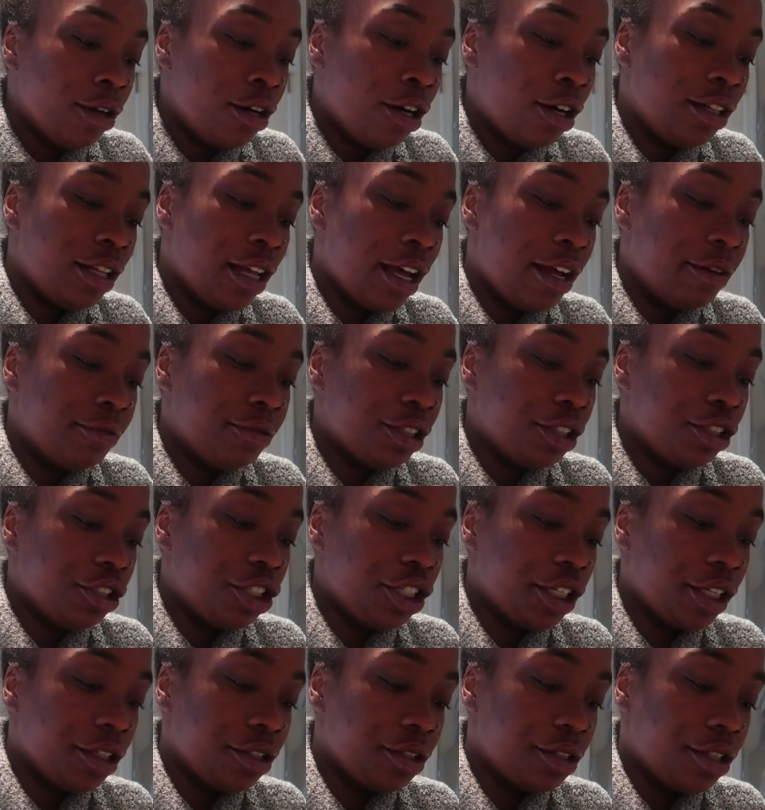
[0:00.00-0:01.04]
all I had was the
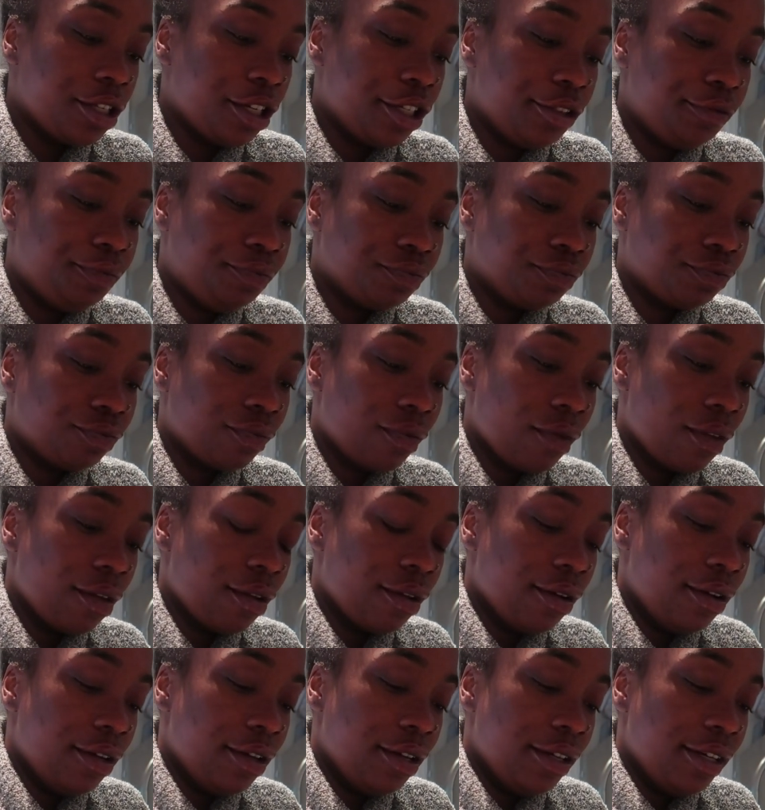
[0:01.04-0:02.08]
chicken, so
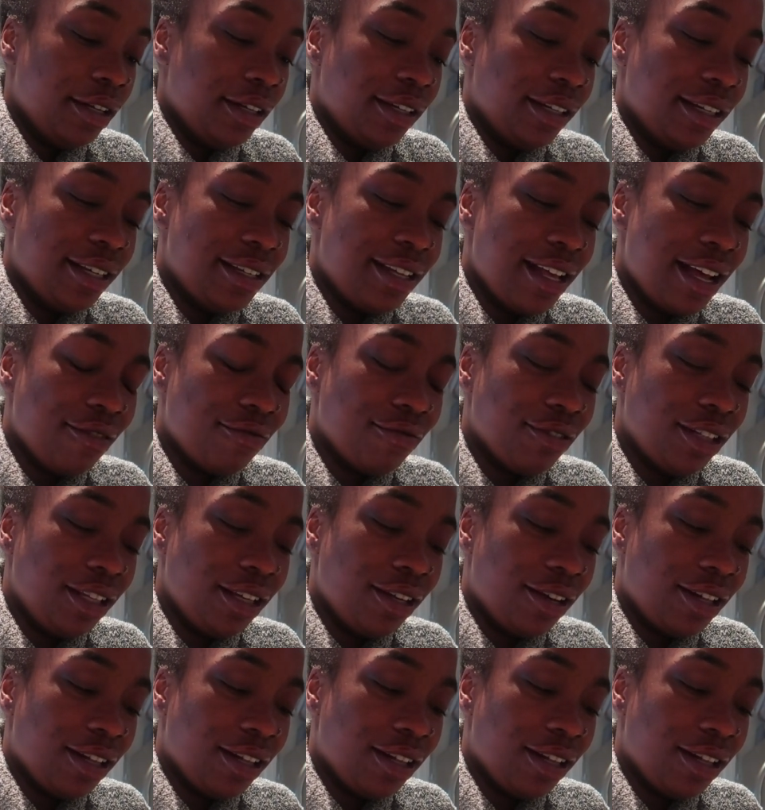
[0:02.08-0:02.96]
is that really